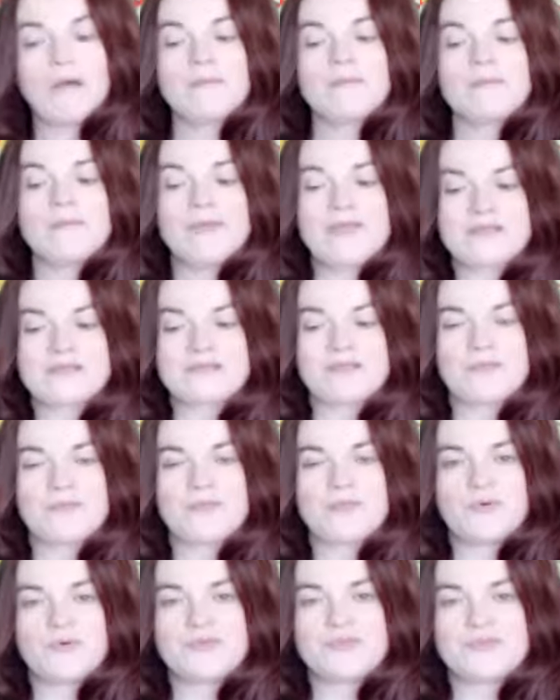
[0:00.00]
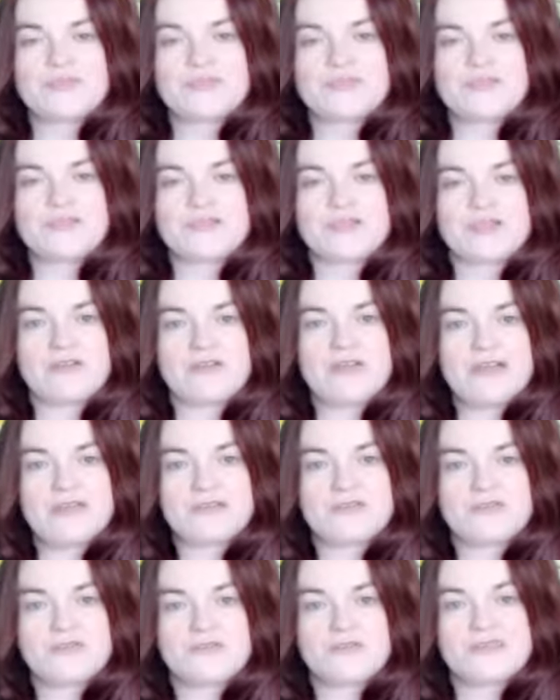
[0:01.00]
makes an important decision, right?
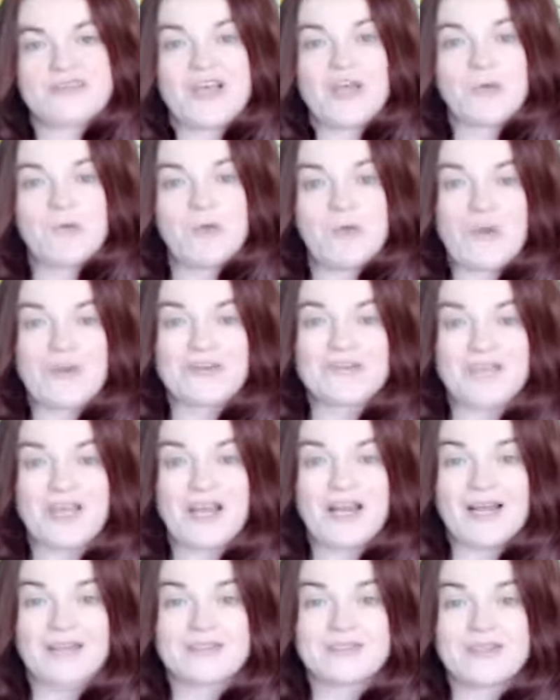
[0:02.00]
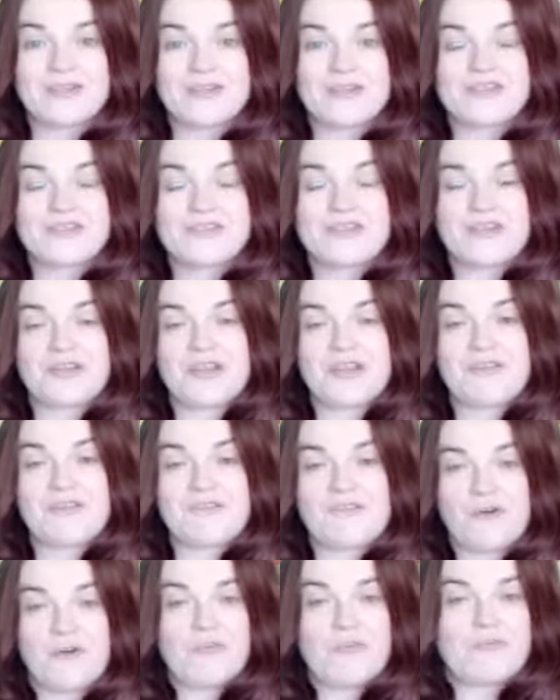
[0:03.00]
So tell me which character you're studying
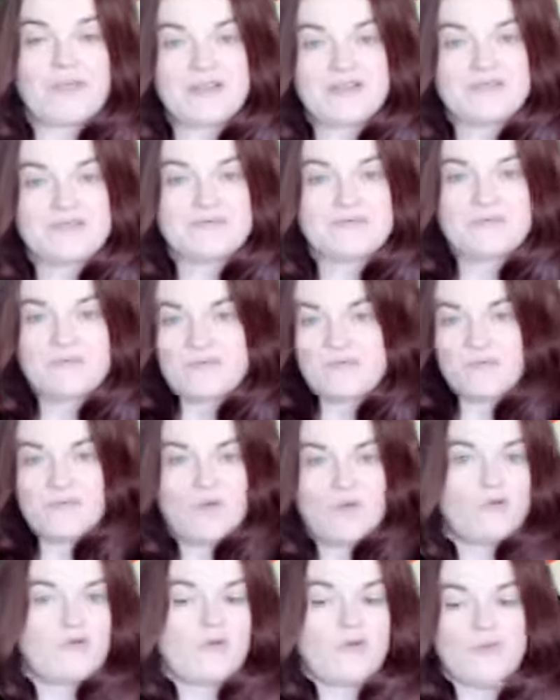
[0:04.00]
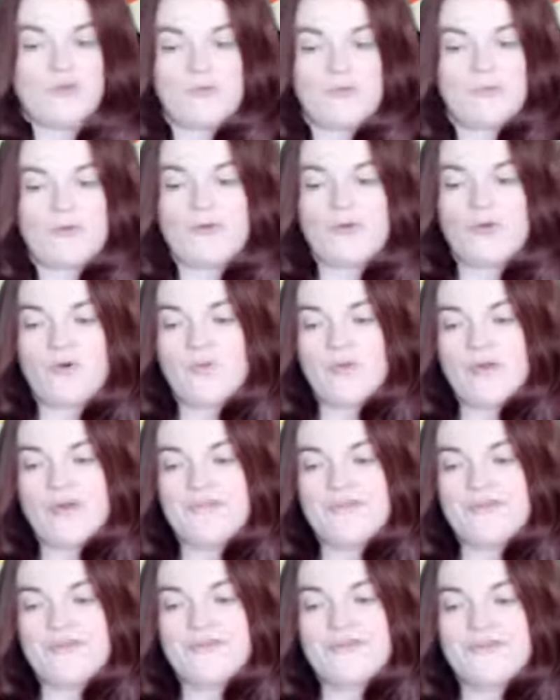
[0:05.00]
from this novel or book or
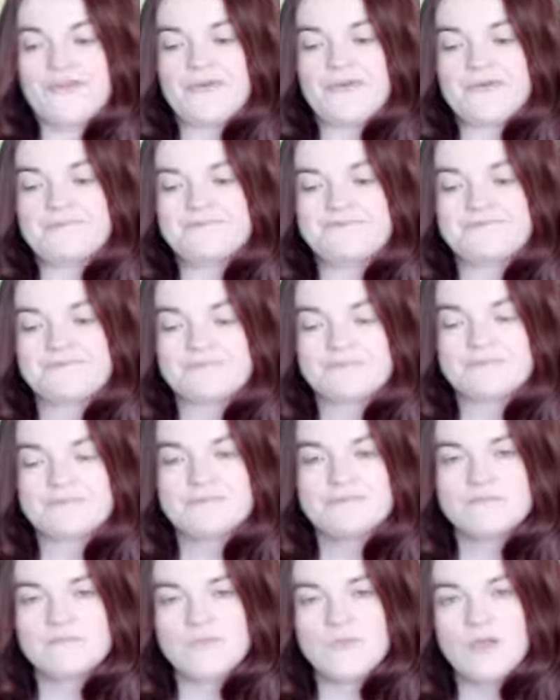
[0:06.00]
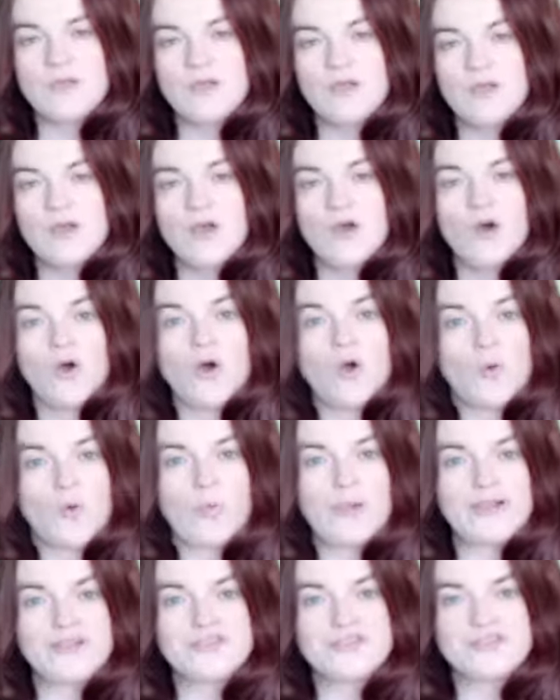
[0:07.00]
whatever you're doing. Or
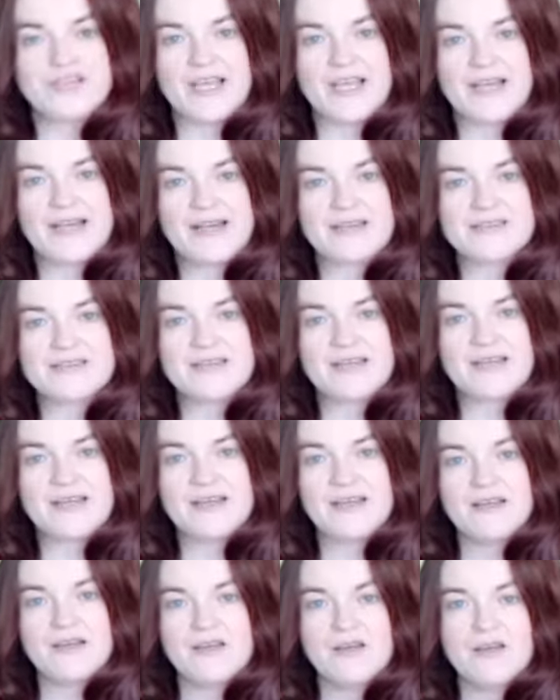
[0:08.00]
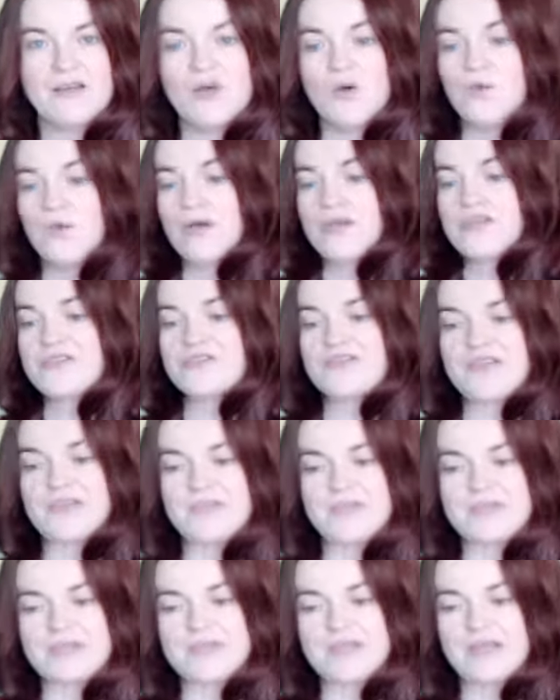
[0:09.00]
which setting is it? Which theme
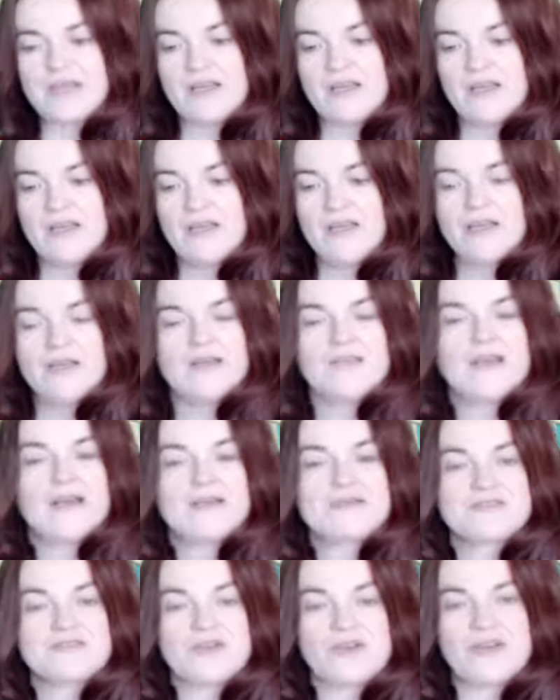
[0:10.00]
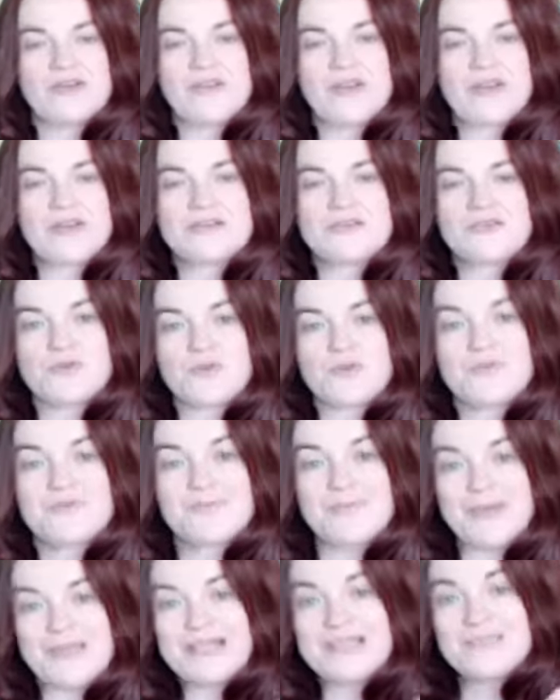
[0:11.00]
is it? That sort of thing. So
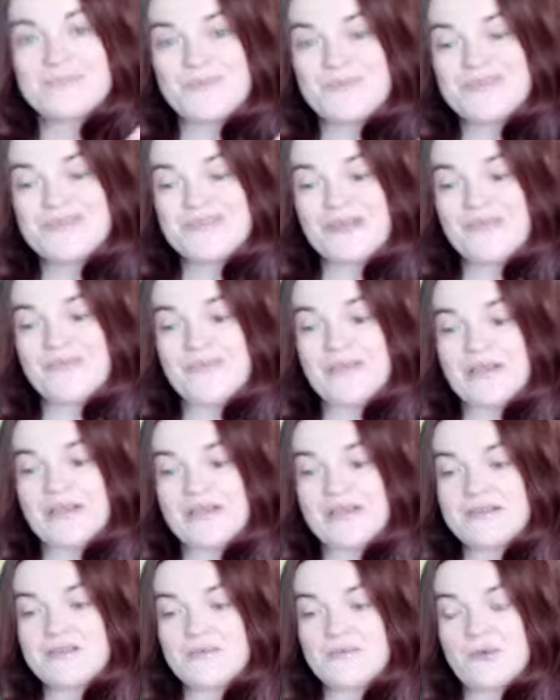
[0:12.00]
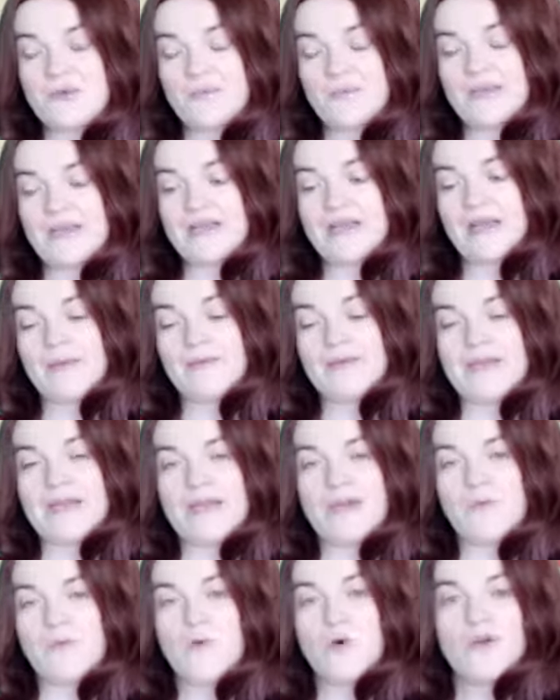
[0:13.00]
be specific, that's what I mean
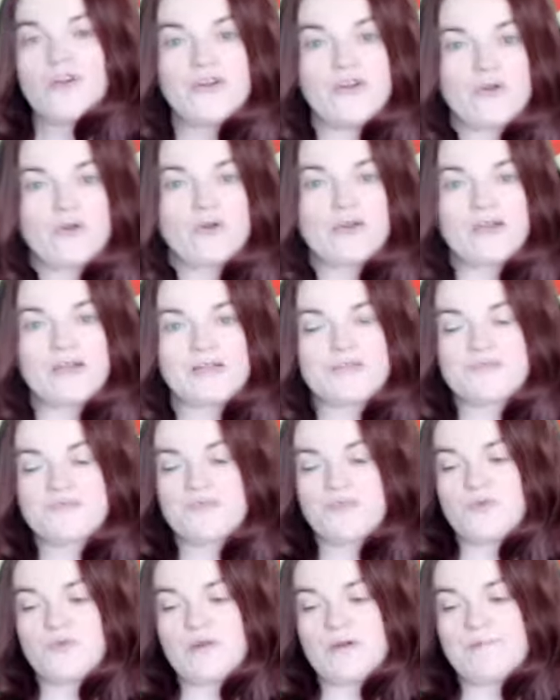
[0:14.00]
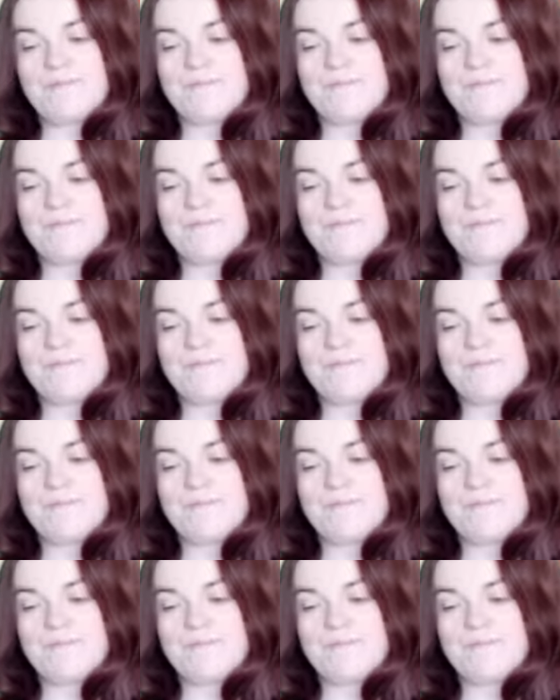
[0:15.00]
here. What are you going to explore?